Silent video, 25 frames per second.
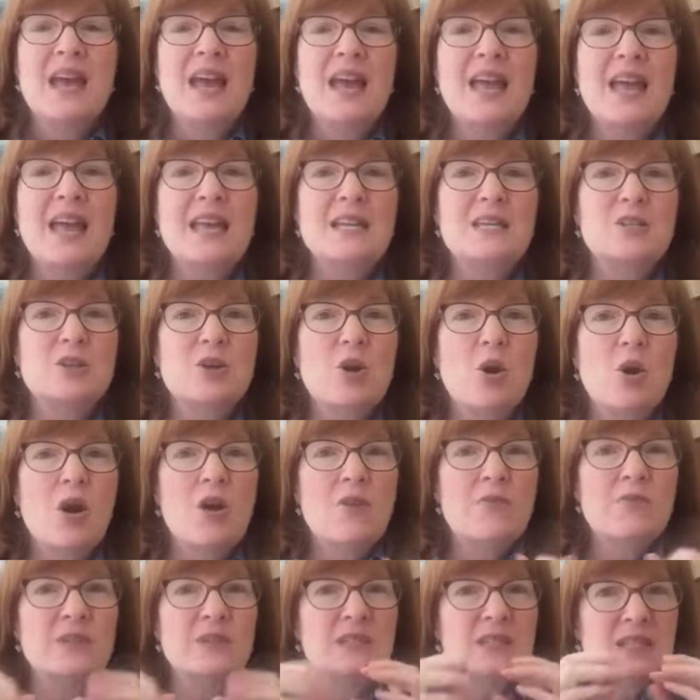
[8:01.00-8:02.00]
and
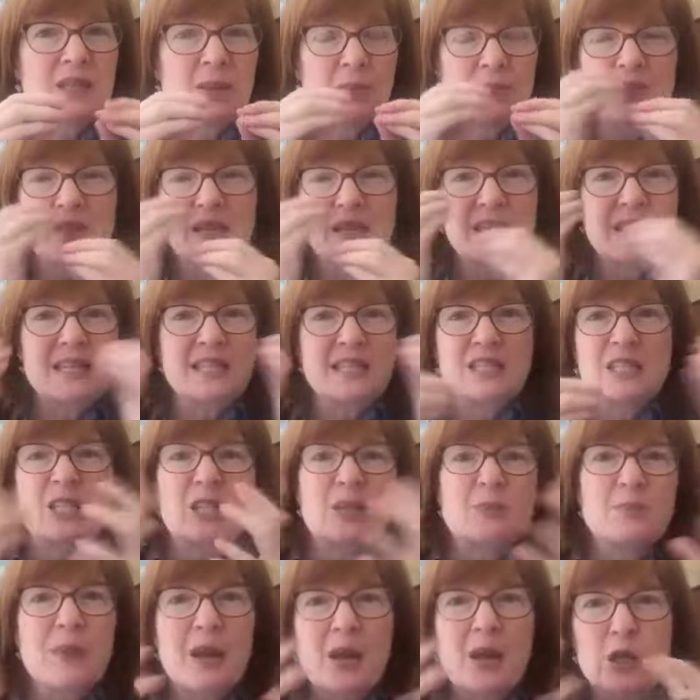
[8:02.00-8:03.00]
often something that
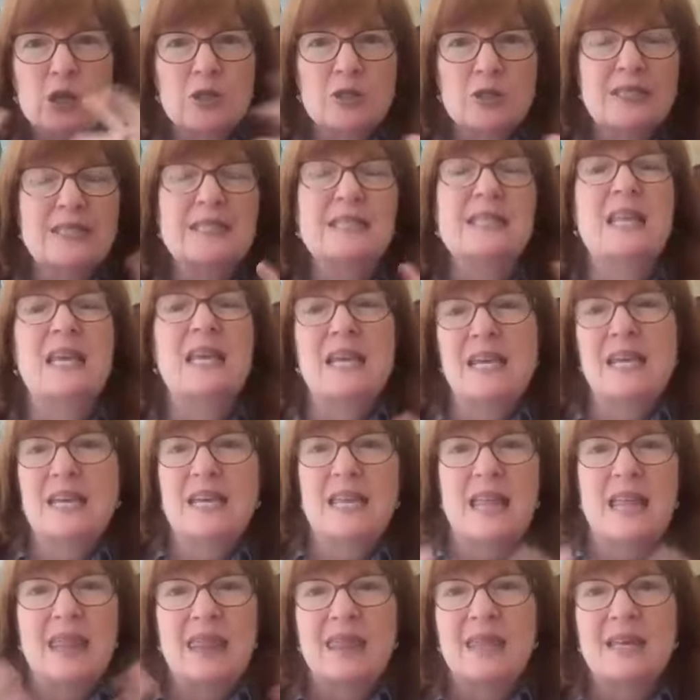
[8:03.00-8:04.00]
smells
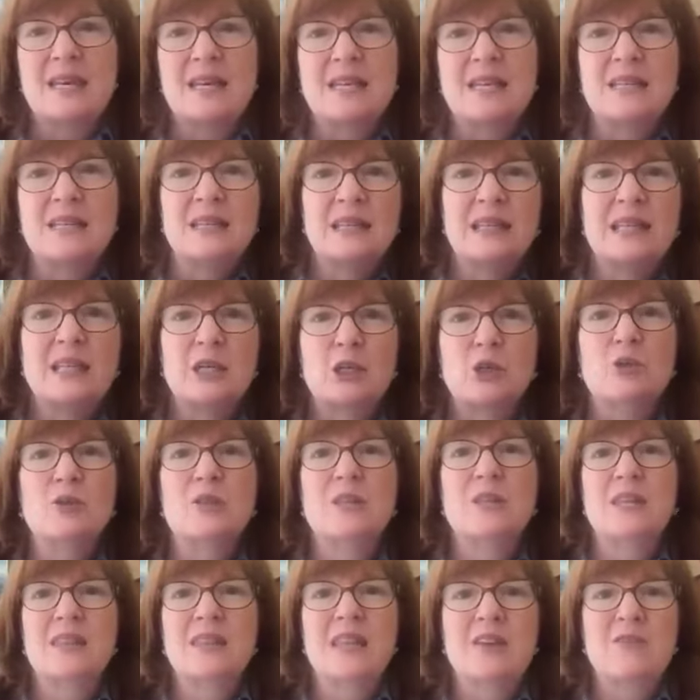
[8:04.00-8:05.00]
like the
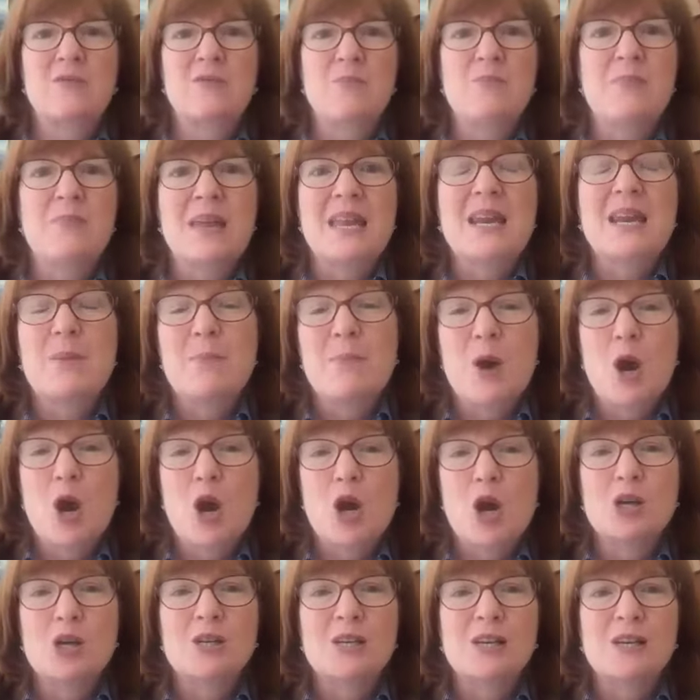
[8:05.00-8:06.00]
litter that they've been a
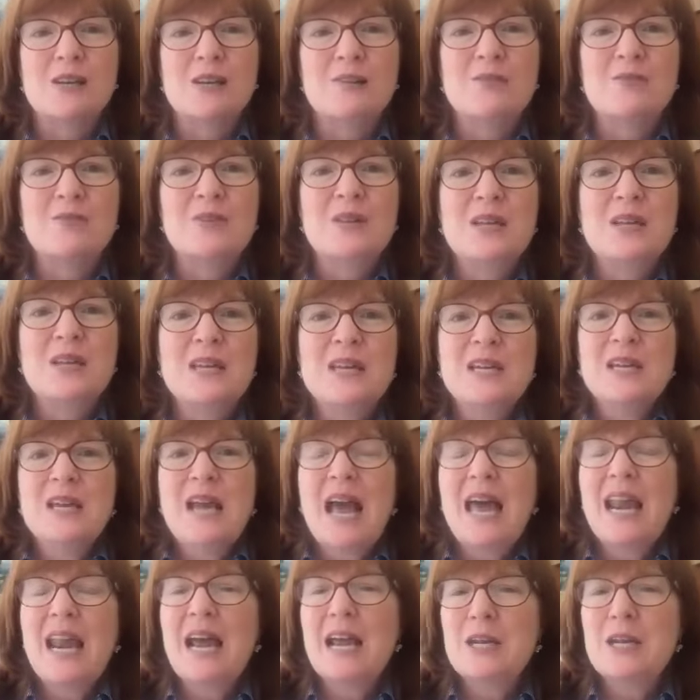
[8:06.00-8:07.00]
part of.
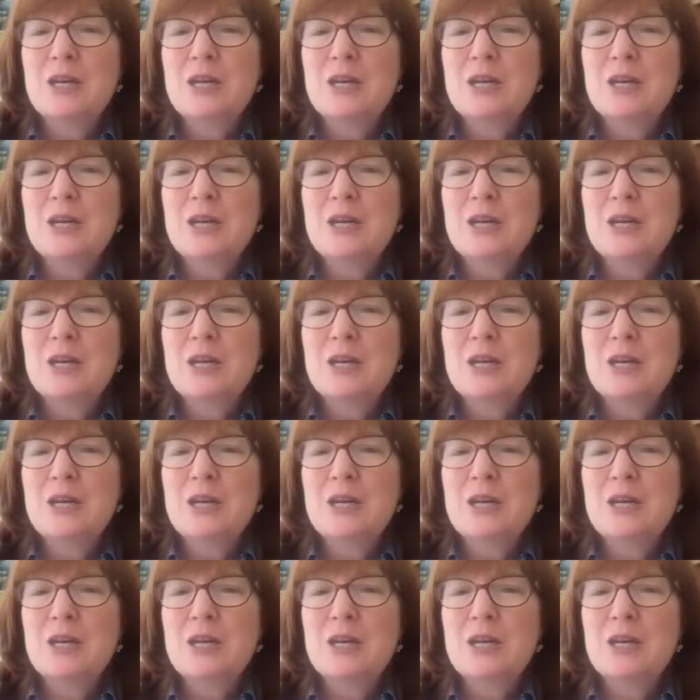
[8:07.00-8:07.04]
And